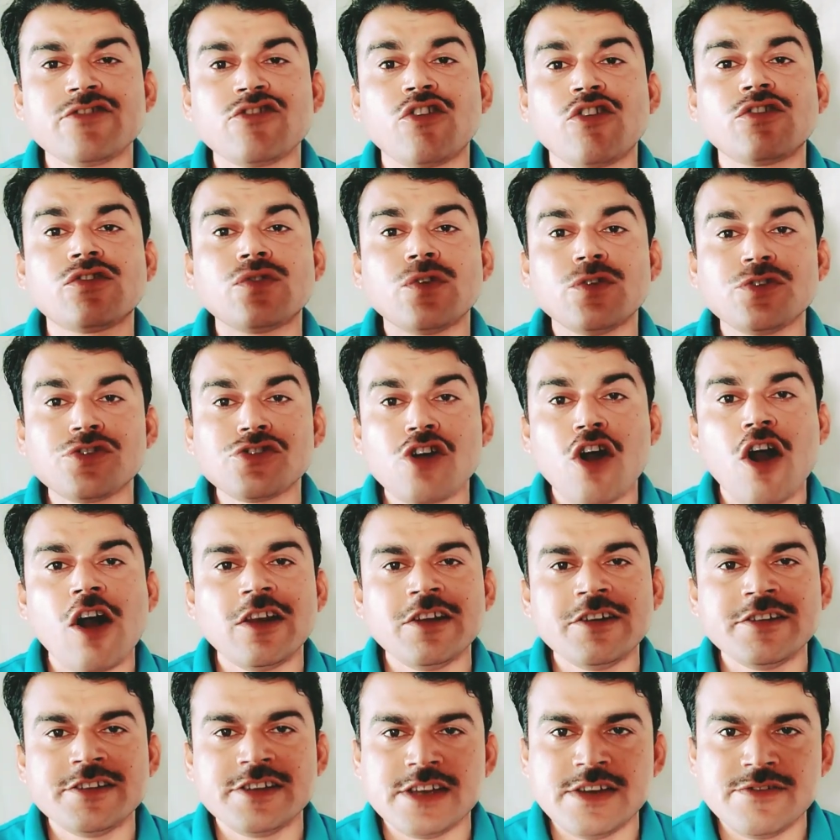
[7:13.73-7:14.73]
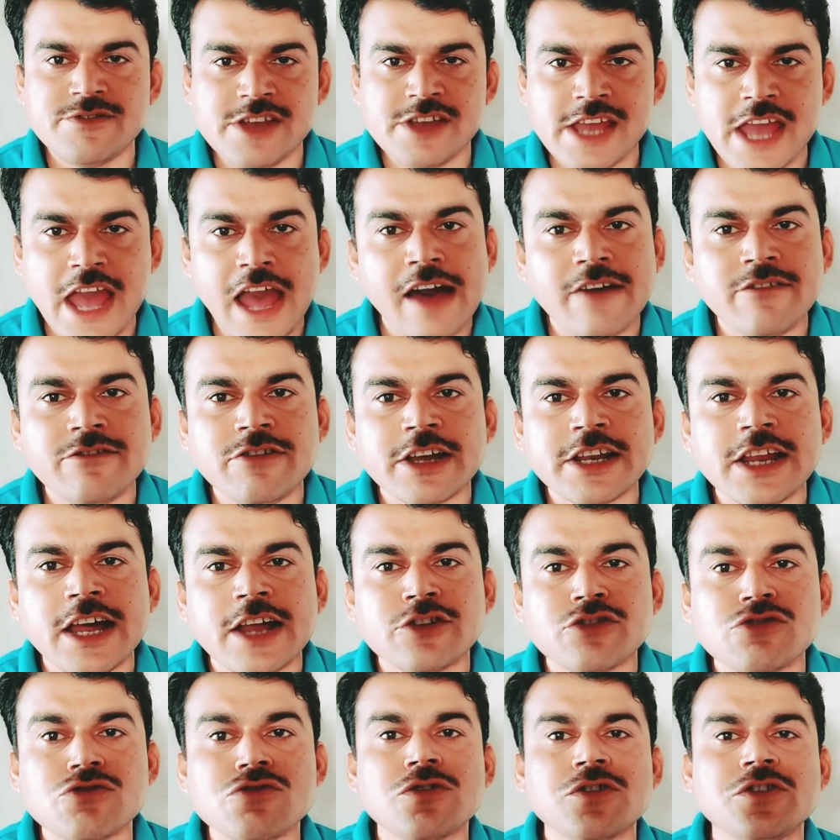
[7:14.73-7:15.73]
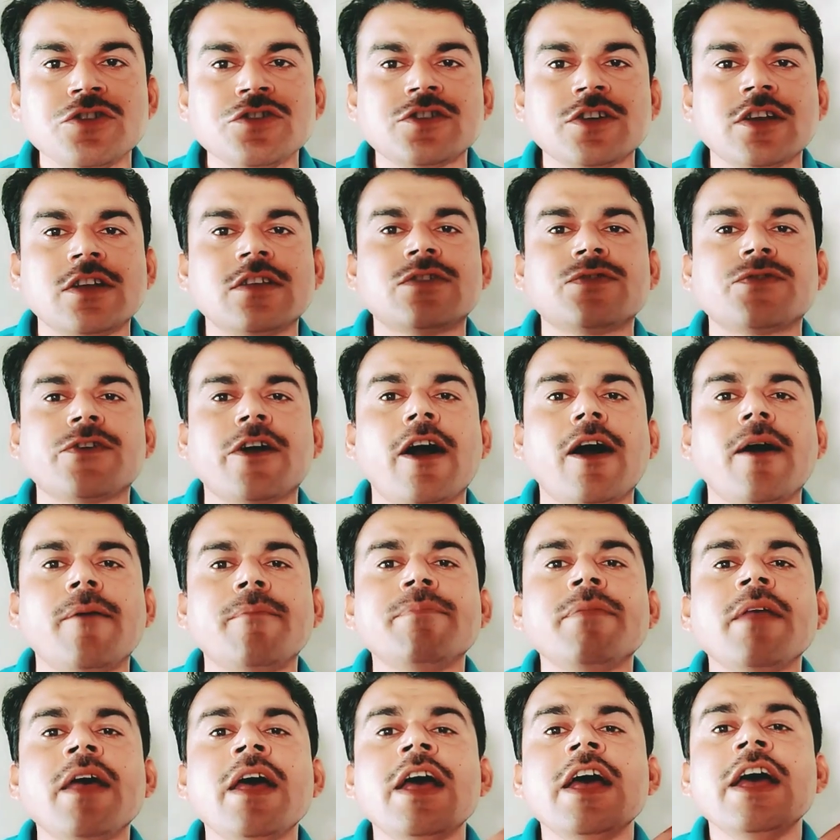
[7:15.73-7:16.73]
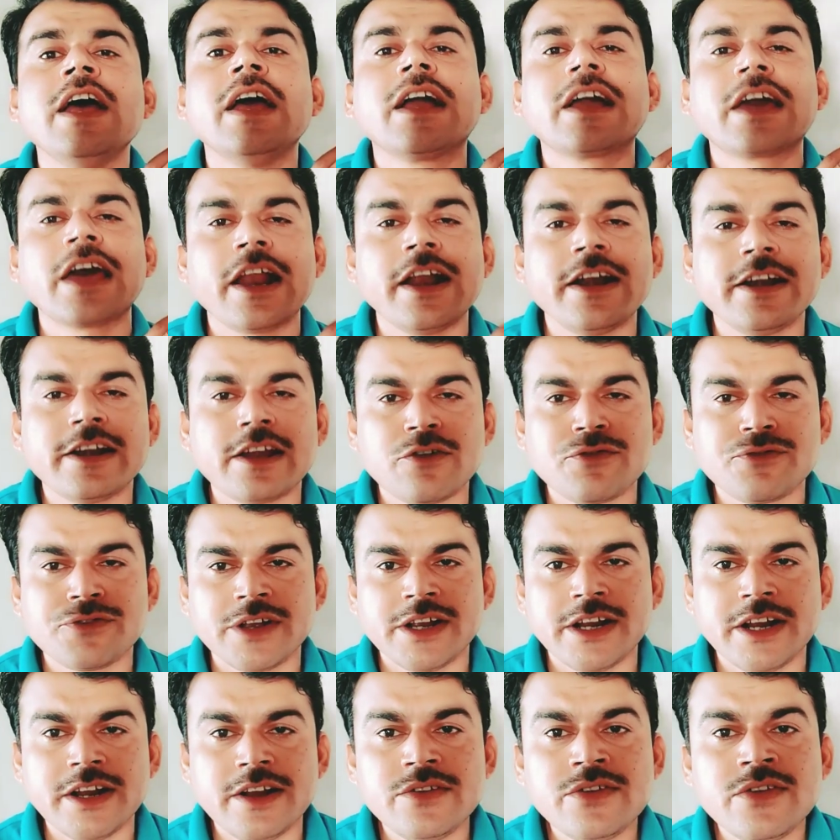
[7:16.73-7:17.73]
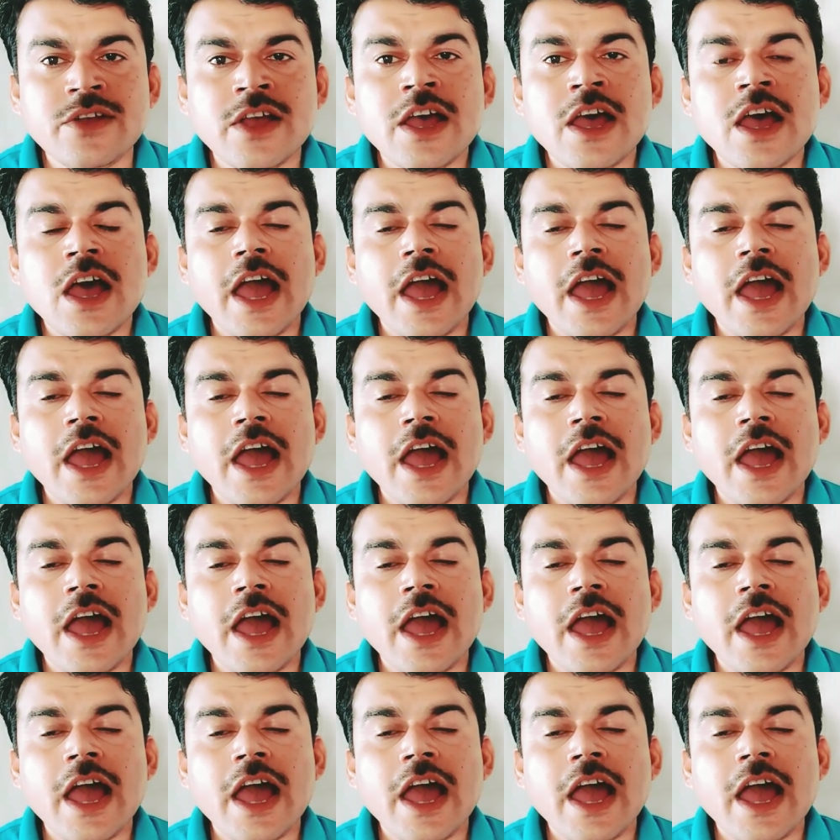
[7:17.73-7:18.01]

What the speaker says: On sociology we have 1 or 2 questions from current affairs.